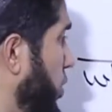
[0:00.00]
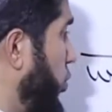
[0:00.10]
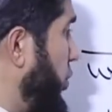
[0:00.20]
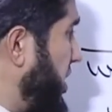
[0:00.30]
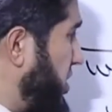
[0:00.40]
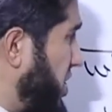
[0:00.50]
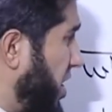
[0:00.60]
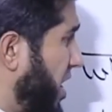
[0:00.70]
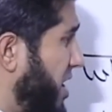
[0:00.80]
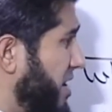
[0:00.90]
which
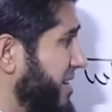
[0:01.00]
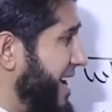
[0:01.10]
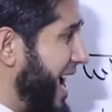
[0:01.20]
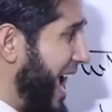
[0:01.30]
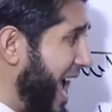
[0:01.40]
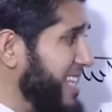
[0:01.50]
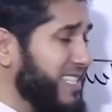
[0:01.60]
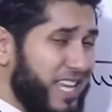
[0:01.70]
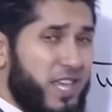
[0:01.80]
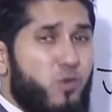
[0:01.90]
car
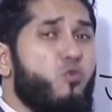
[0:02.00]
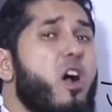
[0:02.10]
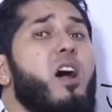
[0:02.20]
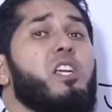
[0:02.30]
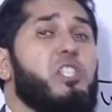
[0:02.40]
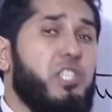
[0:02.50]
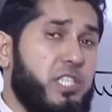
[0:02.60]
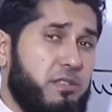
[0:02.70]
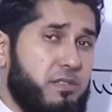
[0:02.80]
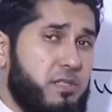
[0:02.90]
has he washed?